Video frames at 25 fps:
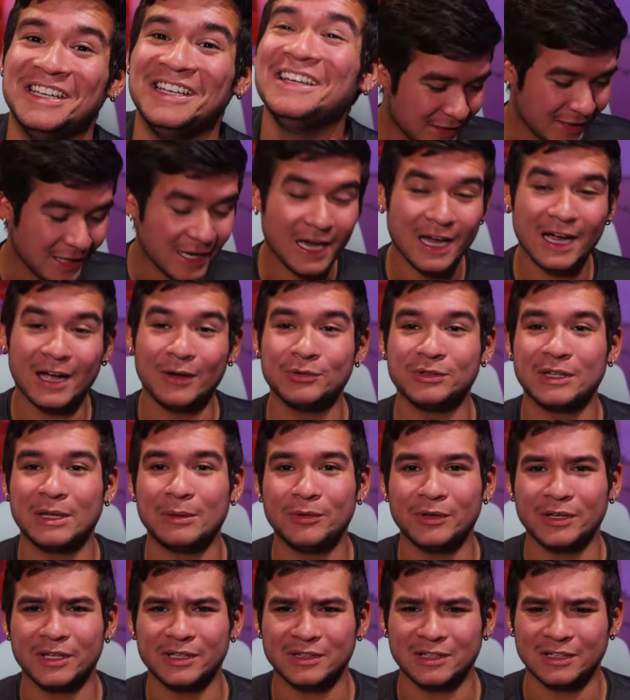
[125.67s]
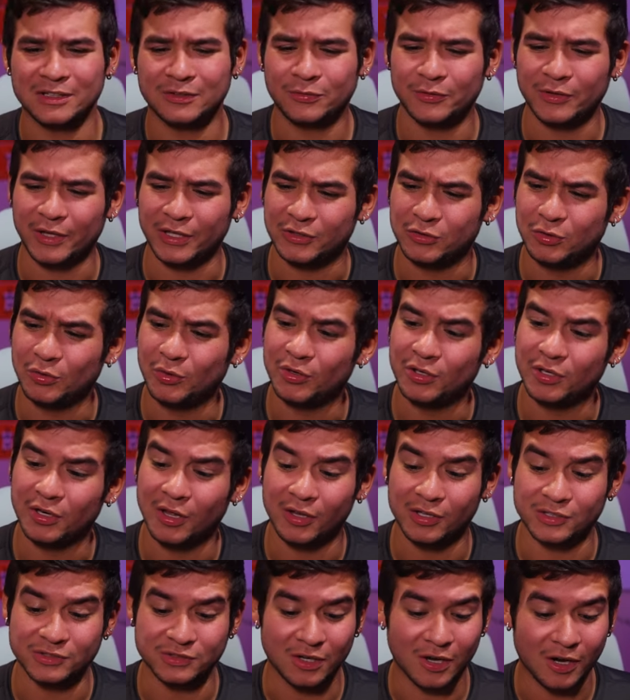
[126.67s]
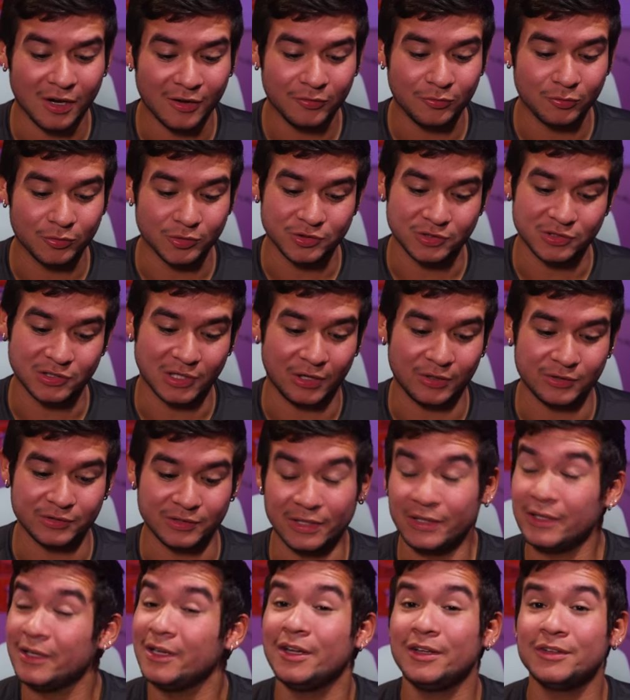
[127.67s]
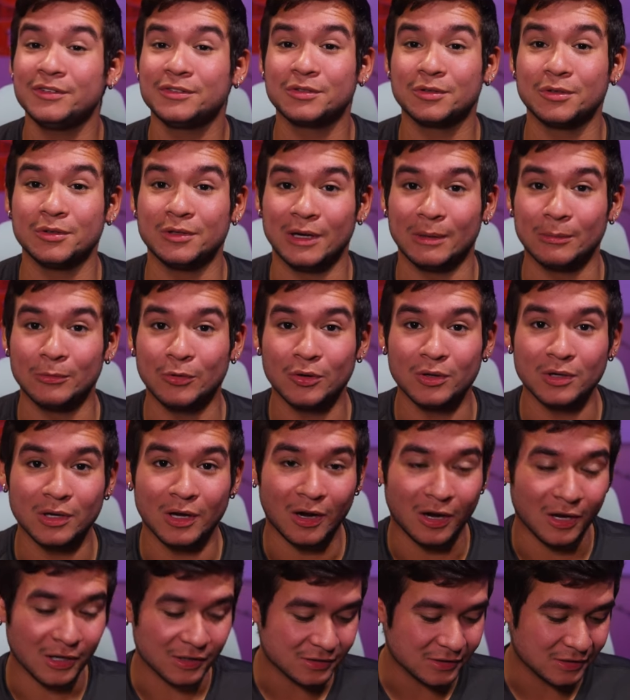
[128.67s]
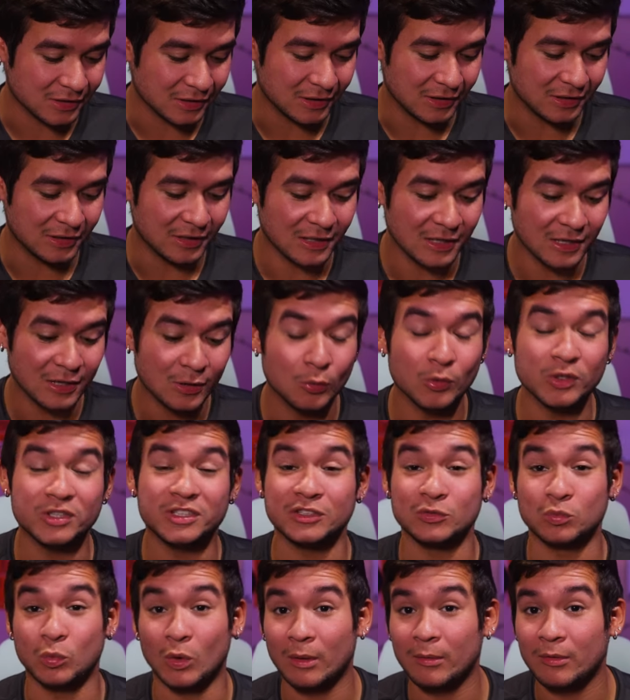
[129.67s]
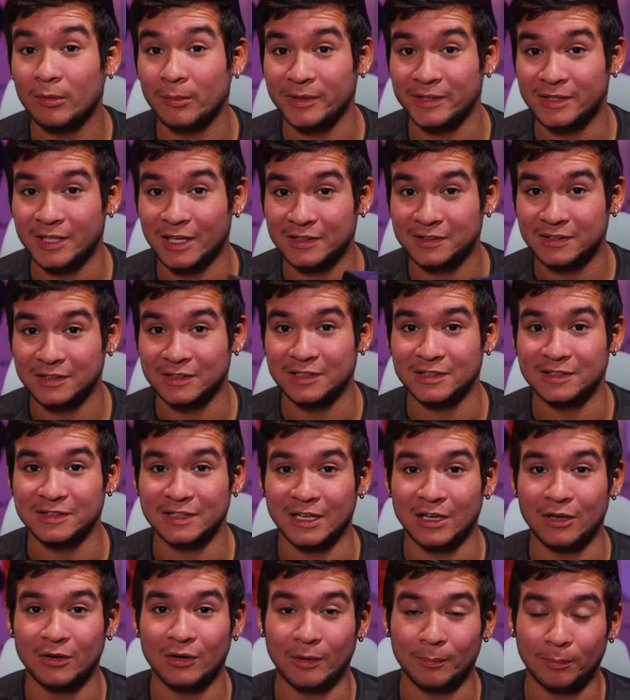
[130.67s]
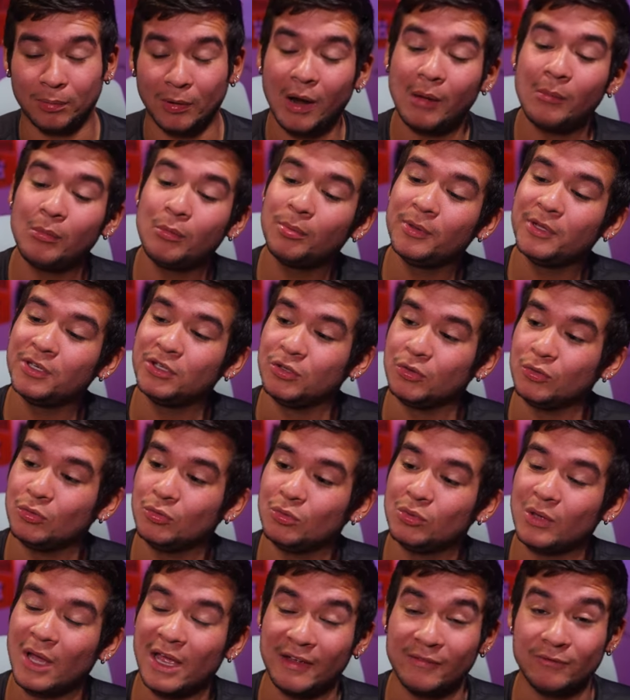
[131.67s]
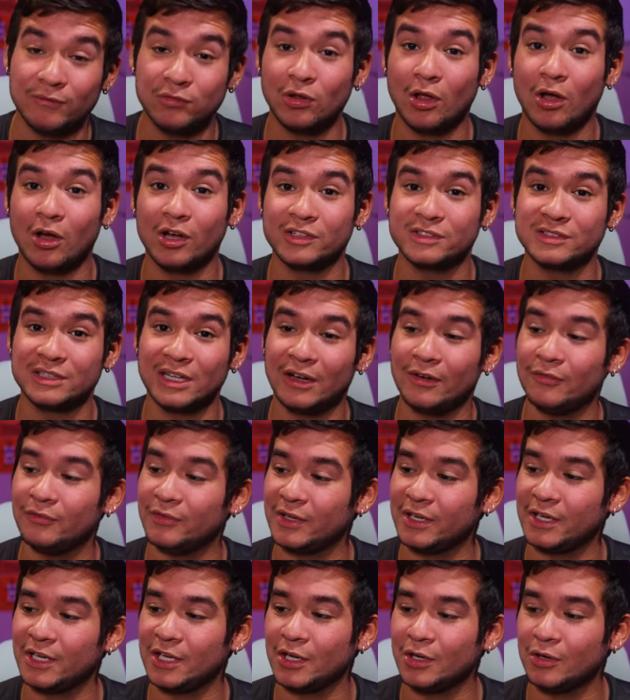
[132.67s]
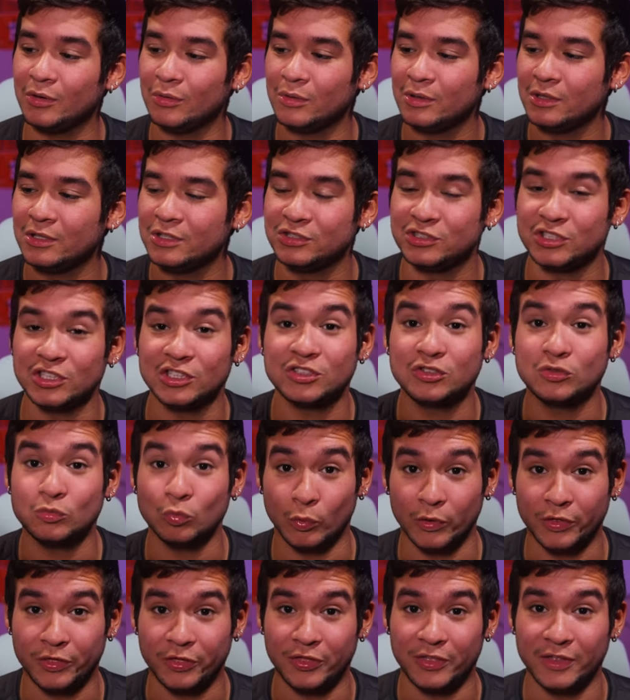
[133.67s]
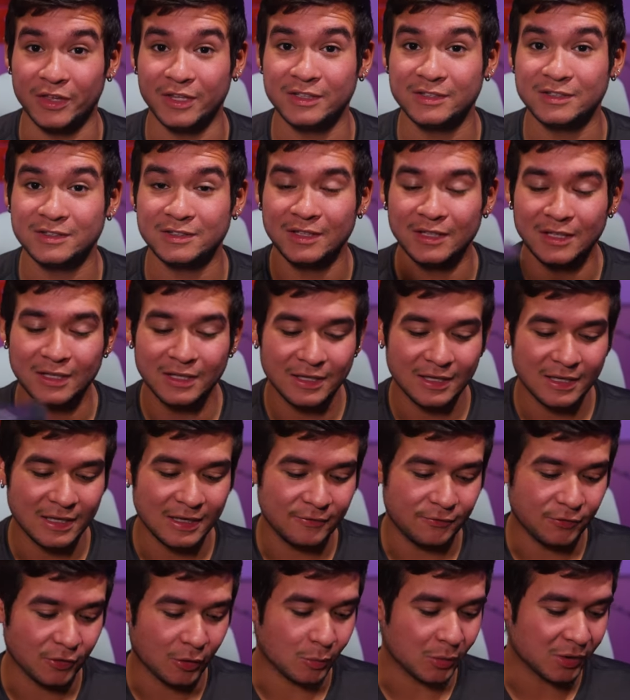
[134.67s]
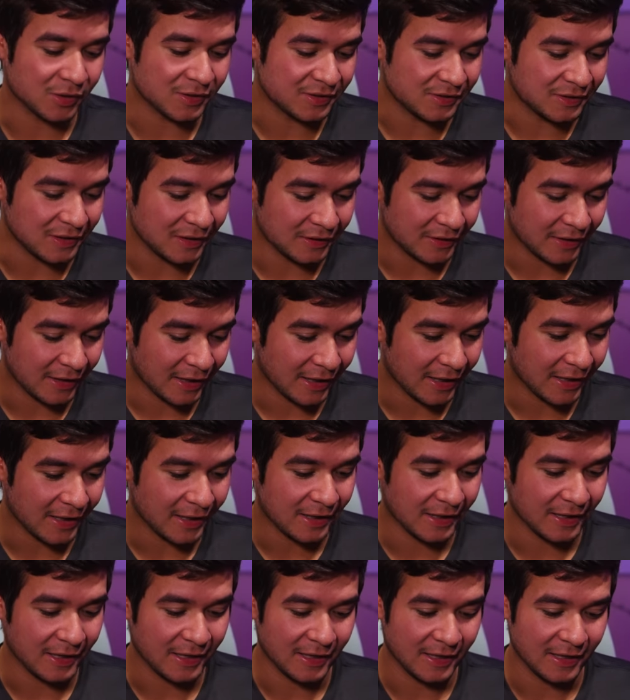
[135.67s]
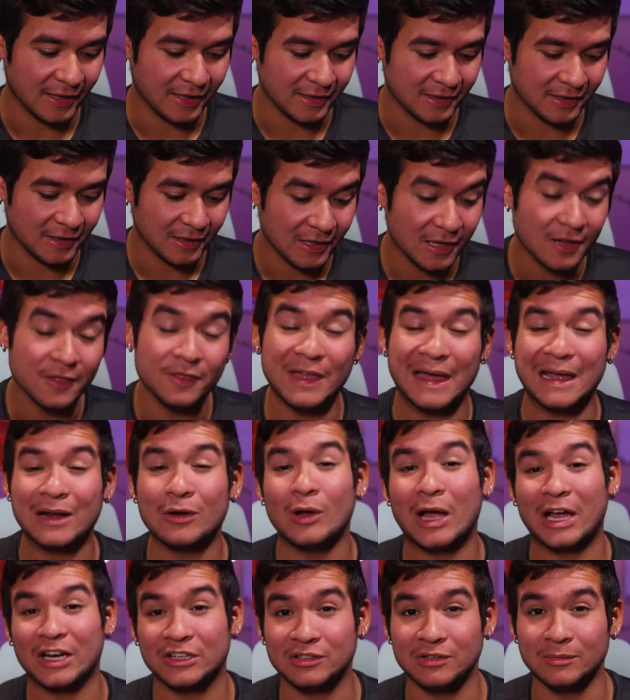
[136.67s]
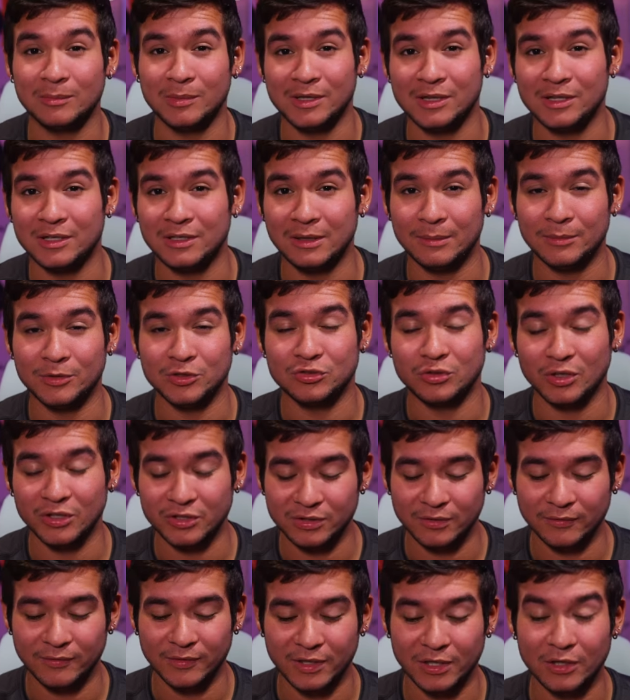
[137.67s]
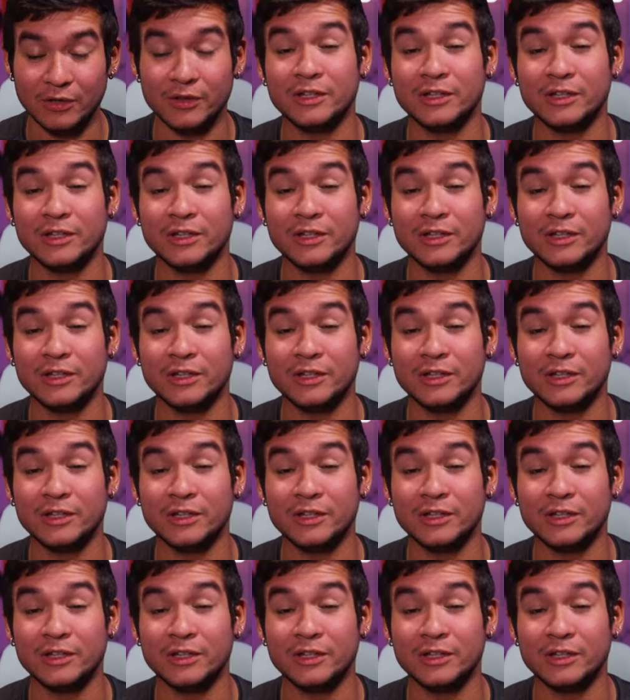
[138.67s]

Yeah, I was able to get this for like $200 off, which I was like, you know, screw it. I'm going to Austin, which is where I'm going to be testing this out. I'll probably do a vlog style video just with this, if y'all want to see that. And that'll actually be the demonstration video.